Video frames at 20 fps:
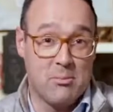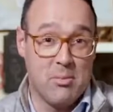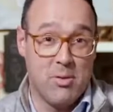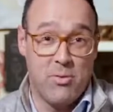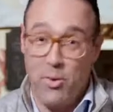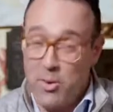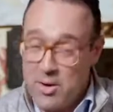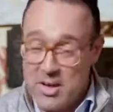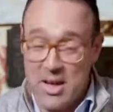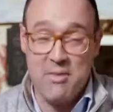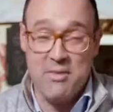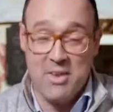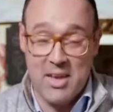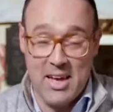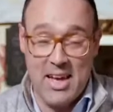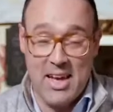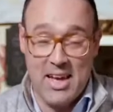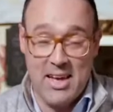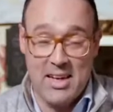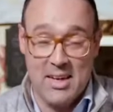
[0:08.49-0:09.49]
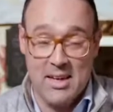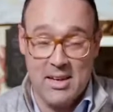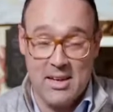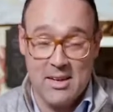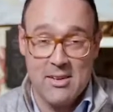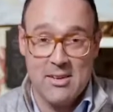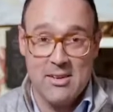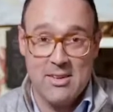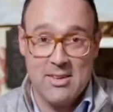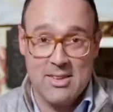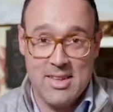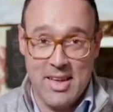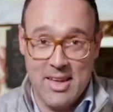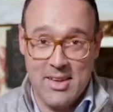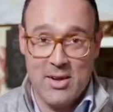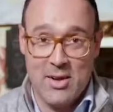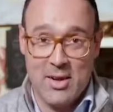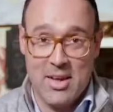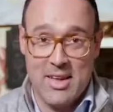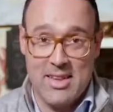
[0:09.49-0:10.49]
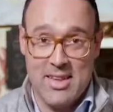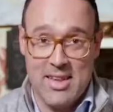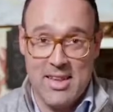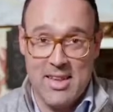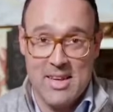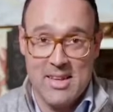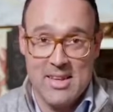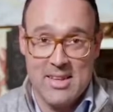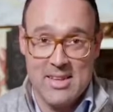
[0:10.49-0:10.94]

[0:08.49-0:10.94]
Before diving in, let's take a look at the